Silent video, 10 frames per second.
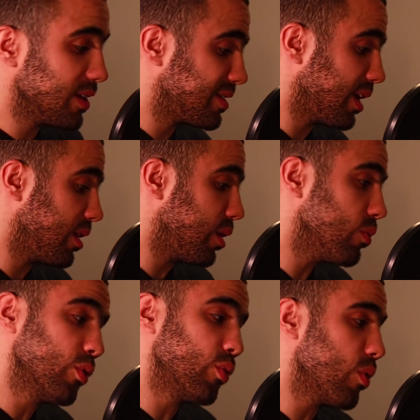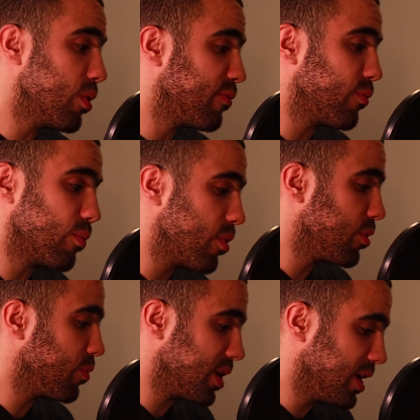they said they wrote word for
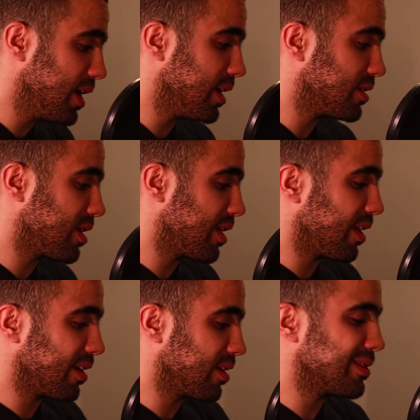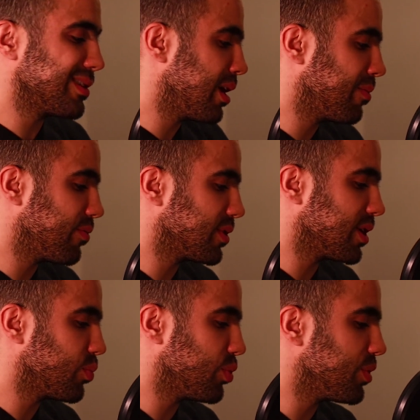word what he had said. Like in Islam, for
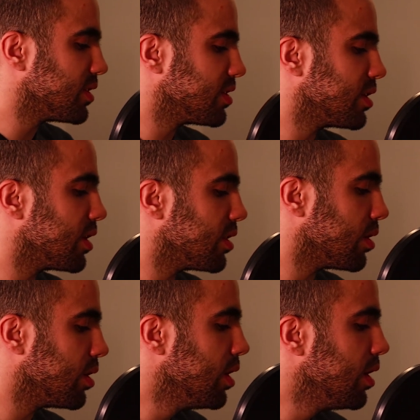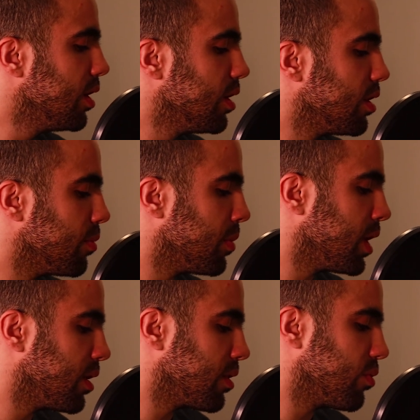example, they say that the
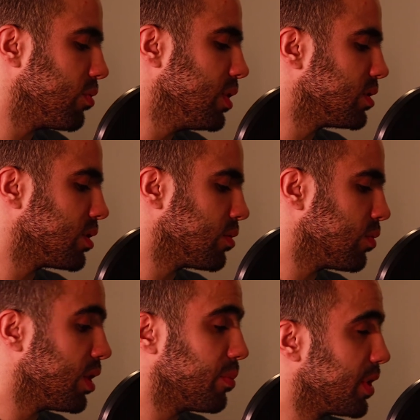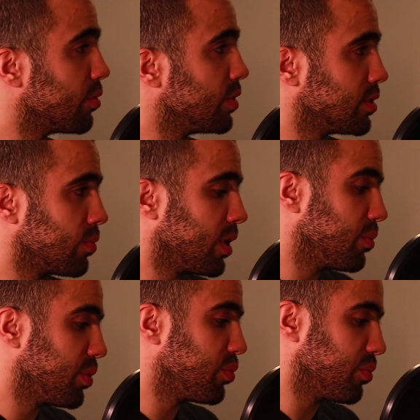main reason, well, a big reason
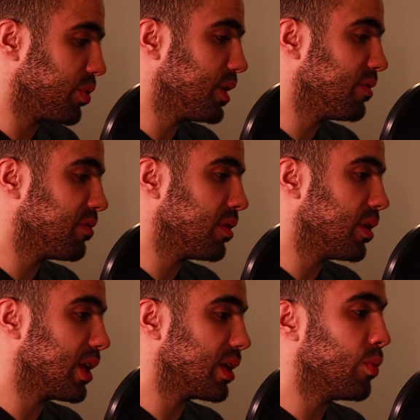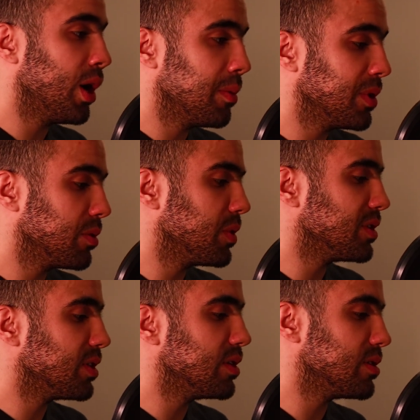why people believe in that Muhammad
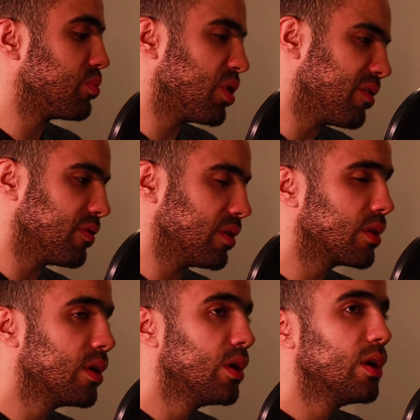was his prophet